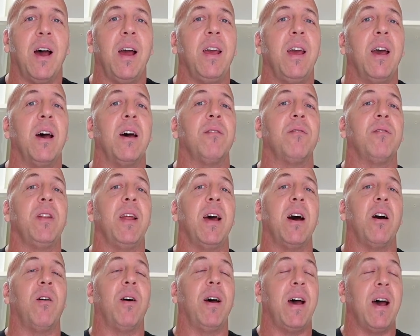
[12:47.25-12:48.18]
I have
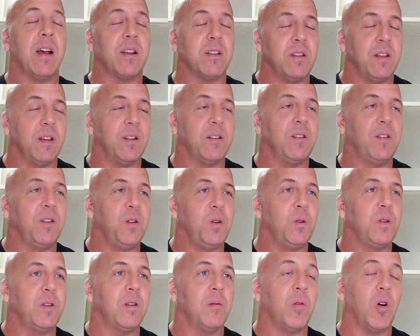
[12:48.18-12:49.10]
now access
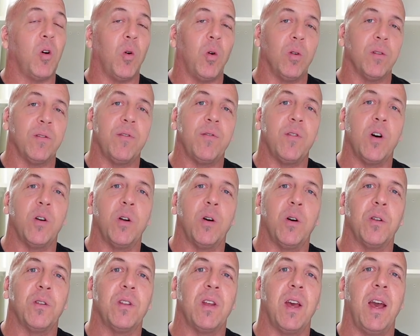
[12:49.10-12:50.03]
to some old
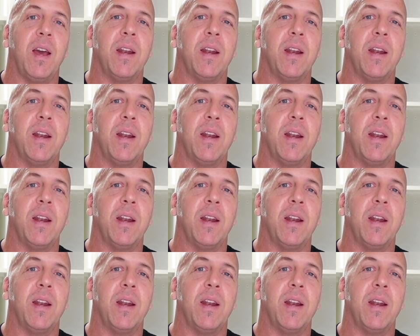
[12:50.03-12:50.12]
photos,